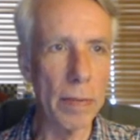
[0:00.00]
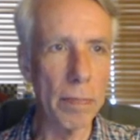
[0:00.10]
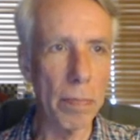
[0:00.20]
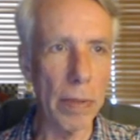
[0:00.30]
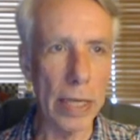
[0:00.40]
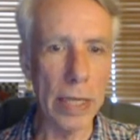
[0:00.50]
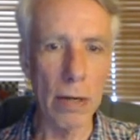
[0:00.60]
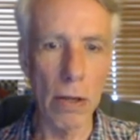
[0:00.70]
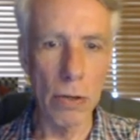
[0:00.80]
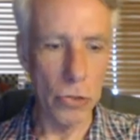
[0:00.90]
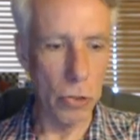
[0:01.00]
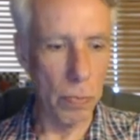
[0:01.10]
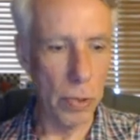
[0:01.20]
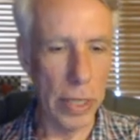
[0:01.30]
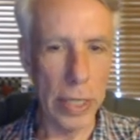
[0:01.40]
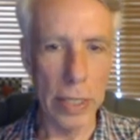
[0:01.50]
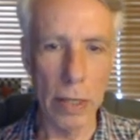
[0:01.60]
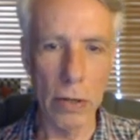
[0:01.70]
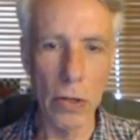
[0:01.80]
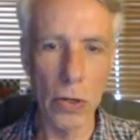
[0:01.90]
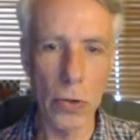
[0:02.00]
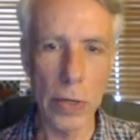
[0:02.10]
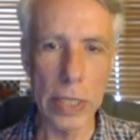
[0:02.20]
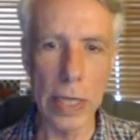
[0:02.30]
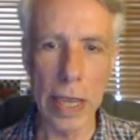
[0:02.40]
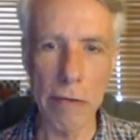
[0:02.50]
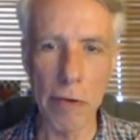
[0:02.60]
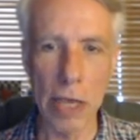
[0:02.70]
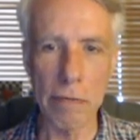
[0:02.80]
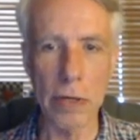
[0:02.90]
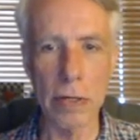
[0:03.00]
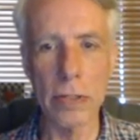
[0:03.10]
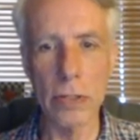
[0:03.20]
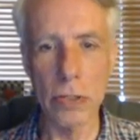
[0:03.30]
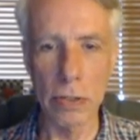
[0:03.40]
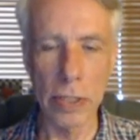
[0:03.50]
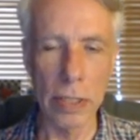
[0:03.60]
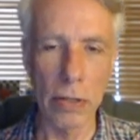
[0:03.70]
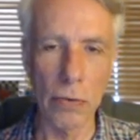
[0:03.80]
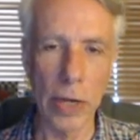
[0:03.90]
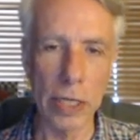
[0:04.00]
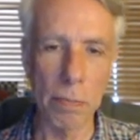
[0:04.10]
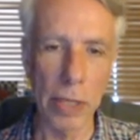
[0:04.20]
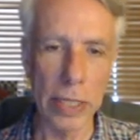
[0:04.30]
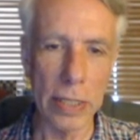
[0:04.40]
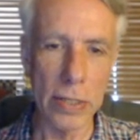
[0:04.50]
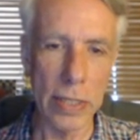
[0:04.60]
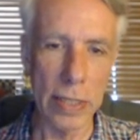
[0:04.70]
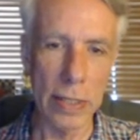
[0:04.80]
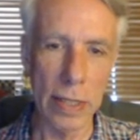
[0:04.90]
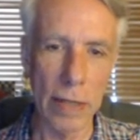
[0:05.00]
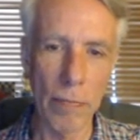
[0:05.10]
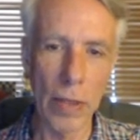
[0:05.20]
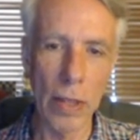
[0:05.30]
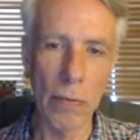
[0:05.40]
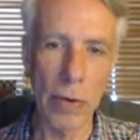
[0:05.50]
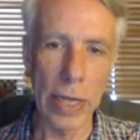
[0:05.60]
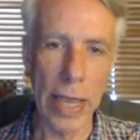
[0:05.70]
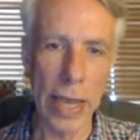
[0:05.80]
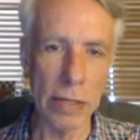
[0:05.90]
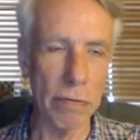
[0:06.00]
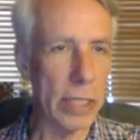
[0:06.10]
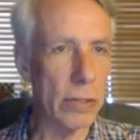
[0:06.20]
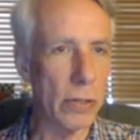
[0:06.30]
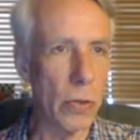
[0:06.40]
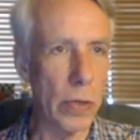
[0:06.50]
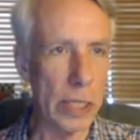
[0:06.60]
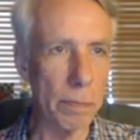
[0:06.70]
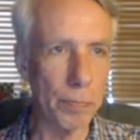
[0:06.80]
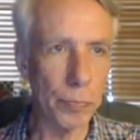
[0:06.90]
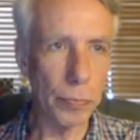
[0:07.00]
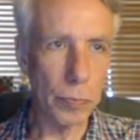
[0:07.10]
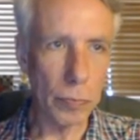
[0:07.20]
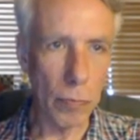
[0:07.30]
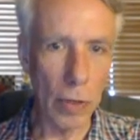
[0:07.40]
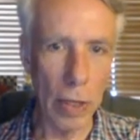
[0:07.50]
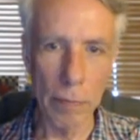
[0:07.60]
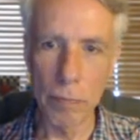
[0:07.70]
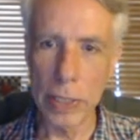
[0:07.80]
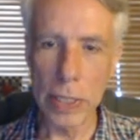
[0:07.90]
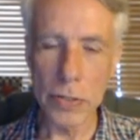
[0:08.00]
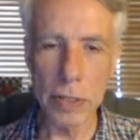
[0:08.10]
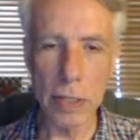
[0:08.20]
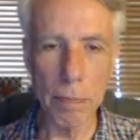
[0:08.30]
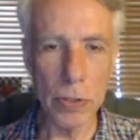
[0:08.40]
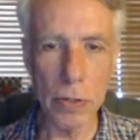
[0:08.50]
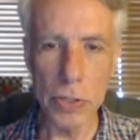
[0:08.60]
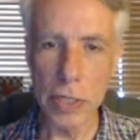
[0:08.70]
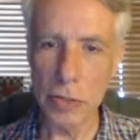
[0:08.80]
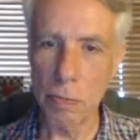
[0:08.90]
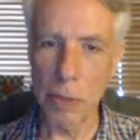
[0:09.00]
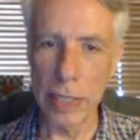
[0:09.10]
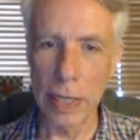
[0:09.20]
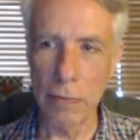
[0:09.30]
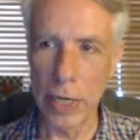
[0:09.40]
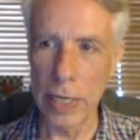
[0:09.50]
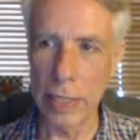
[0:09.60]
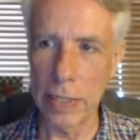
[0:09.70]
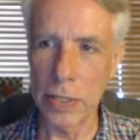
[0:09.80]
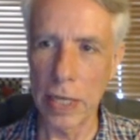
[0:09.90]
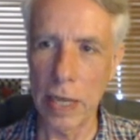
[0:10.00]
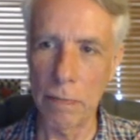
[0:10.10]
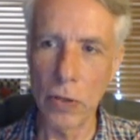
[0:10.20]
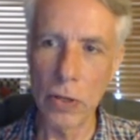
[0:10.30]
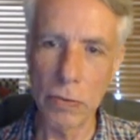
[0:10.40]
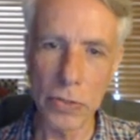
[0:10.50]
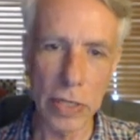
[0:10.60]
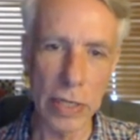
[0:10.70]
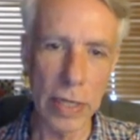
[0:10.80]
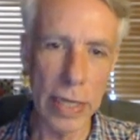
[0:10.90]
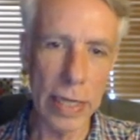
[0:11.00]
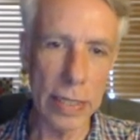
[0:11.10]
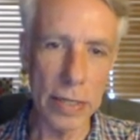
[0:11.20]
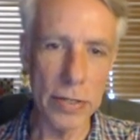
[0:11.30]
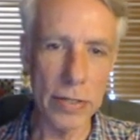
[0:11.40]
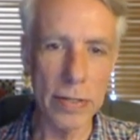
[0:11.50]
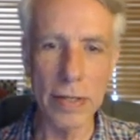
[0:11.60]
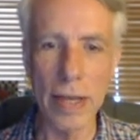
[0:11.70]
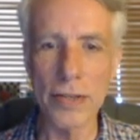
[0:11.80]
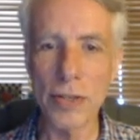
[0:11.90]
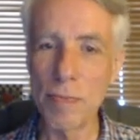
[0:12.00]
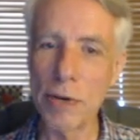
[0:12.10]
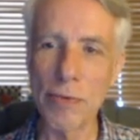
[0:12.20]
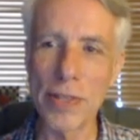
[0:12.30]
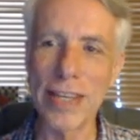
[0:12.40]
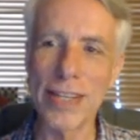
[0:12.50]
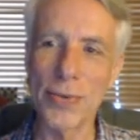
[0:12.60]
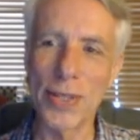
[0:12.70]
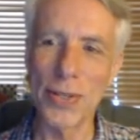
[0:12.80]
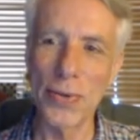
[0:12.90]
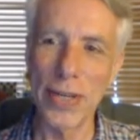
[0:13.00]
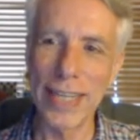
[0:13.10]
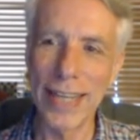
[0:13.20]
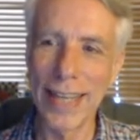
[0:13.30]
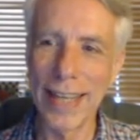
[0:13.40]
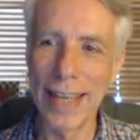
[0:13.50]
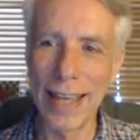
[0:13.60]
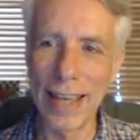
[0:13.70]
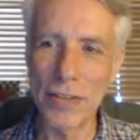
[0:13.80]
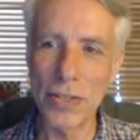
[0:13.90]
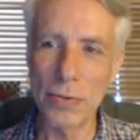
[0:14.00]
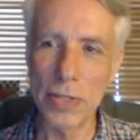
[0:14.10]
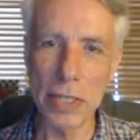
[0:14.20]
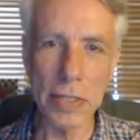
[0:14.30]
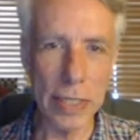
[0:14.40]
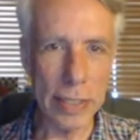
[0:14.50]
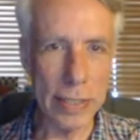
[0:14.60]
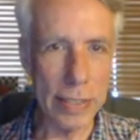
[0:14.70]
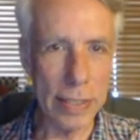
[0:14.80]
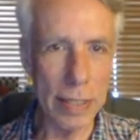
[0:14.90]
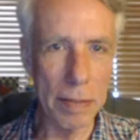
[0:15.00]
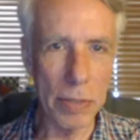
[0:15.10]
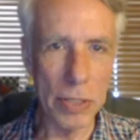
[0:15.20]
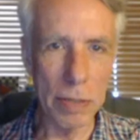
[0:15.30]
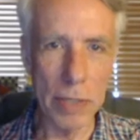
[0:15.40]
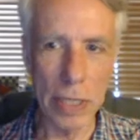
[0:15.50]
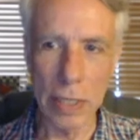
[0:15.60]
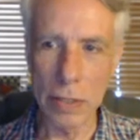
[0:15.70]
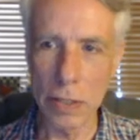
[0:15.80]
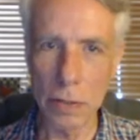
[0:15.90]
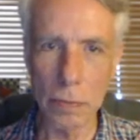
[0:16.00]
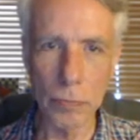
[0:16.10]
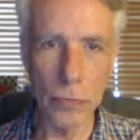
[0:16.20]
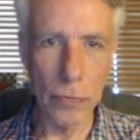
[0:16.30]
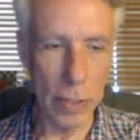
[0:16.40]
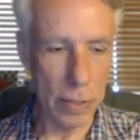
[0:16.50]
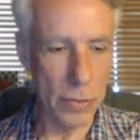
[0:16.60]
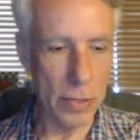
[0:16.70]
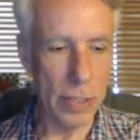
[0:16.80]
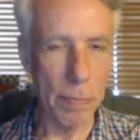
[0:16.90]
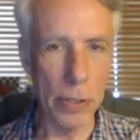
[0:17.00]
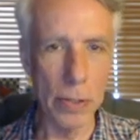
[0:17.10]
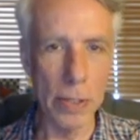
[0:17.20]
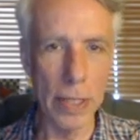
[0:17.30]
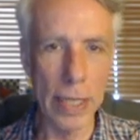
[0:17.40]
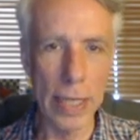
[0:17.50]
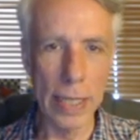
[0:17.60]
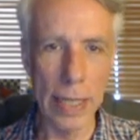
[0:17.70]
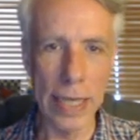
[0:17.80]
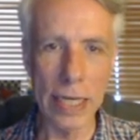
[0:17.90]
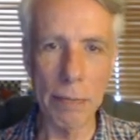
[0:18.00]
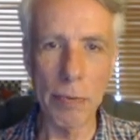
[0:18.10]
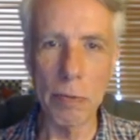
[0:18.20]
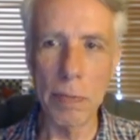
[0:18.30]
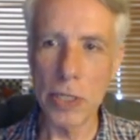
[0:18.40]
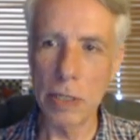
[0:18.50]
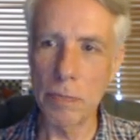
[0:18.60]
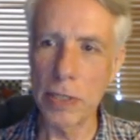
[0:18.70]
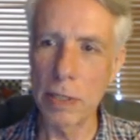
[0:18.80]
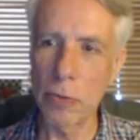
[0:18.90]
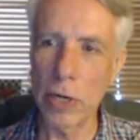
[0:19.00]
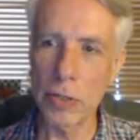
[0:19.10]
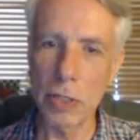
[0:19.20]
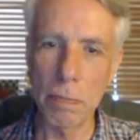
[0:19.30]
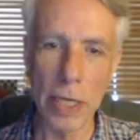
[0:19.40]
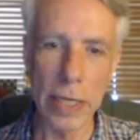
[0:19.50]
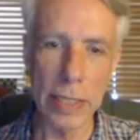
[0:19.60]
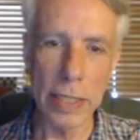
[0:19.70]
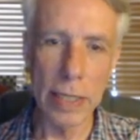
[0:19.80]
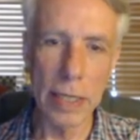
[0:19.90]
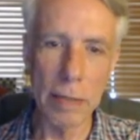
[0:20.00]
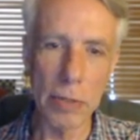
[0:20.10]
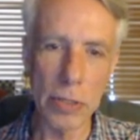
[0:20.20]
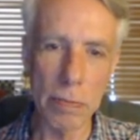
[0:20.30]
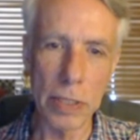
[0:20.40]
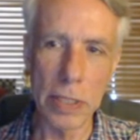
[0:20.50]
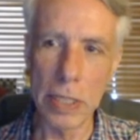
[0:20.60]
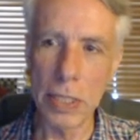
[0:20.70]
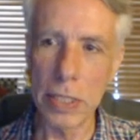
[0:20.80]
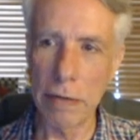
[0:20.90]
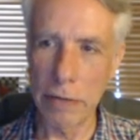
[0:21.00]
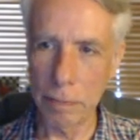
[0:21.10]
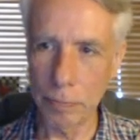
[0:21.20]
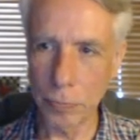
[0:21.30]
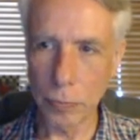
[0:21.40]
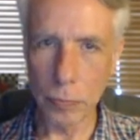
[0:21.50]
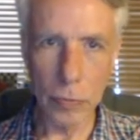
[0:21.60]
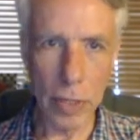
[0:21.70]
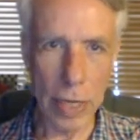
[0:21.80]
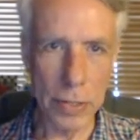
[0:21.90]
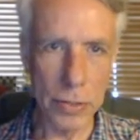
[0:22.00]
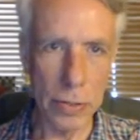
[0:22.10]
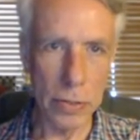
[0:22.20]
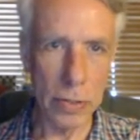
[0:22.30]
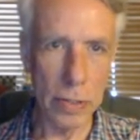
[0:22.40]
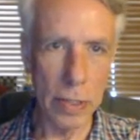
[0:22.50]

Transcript: black can also play uh, queen to a5 here. Certainly another way to play this and uh, way to activate the queen. Um, but doesn't Petrosian doesn't play that way in this game. see, he does uh, some different things with the queen. Uh, so d6, bishop to e2, get this typical lineup of the bishops in the Maroczy bind. Bishop to d7, castles,